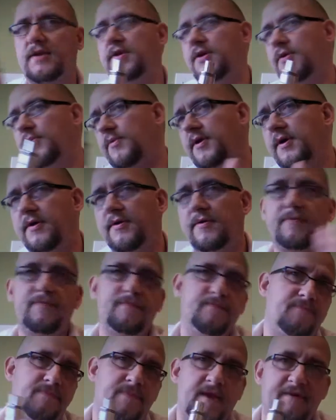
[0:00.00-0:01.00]
I don't know
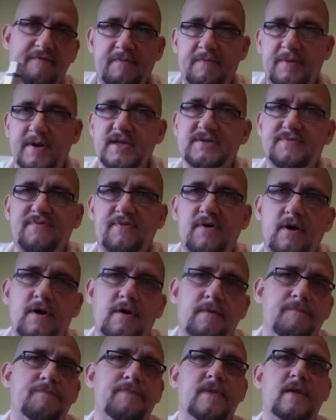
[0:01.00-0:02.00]
where everybody's
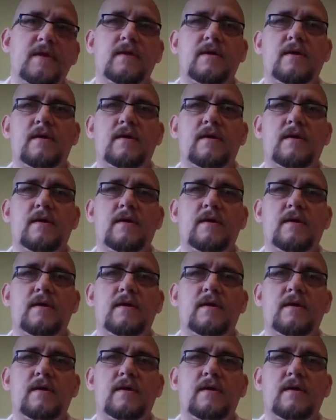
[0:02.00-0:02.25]
from.